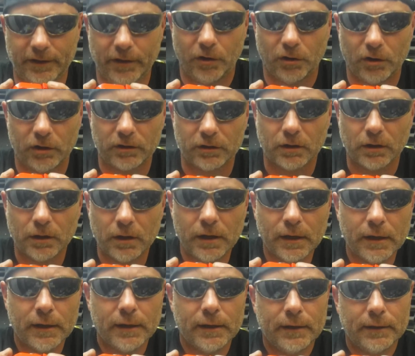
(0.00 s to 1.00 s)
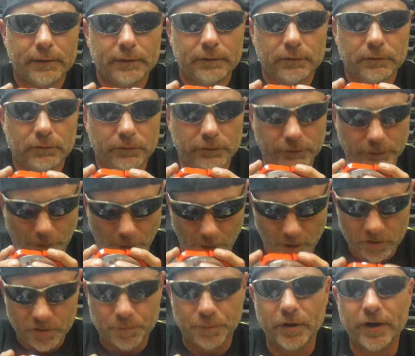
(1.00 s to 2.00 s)
harder. There
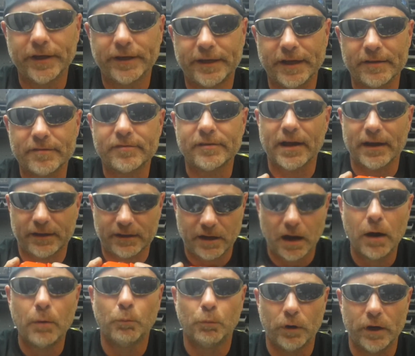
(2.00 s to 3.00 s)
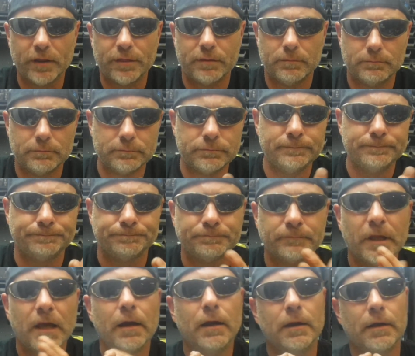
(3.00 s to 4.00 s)
are spring kits that come with
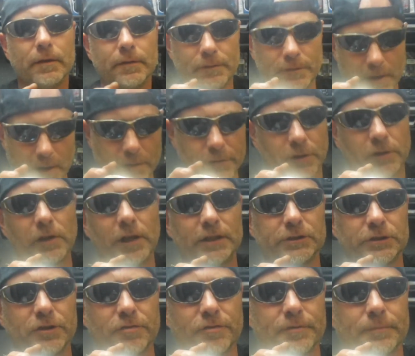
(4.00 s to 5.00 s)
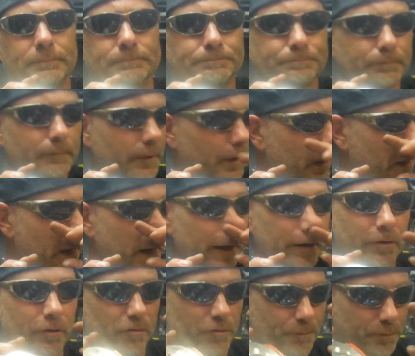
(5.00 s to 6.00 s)
the other clutches,
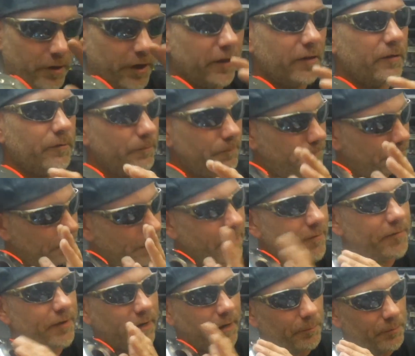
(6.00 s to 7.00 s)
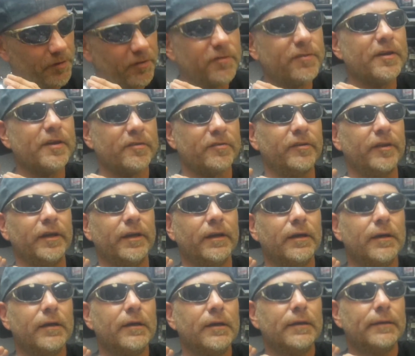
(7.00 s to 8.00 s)
and there are spring kits that come with the 60.
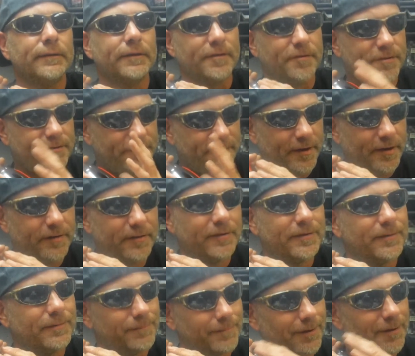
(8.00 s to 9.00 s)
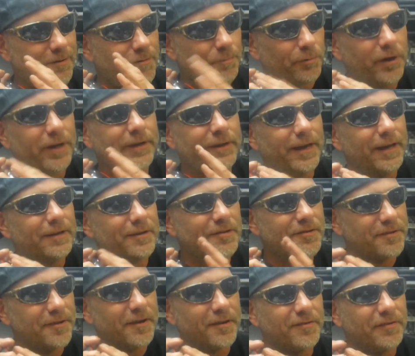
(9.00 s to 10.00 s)
The spring kit in the
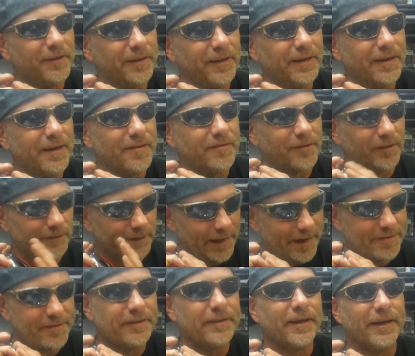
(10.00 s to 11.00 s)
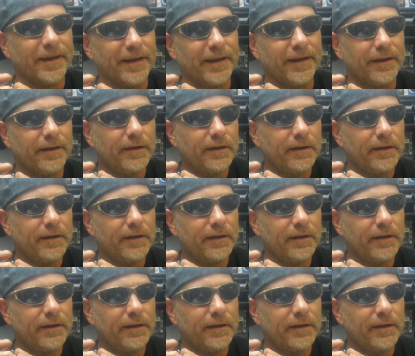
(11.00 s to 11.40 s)
60 is to lessen the hit.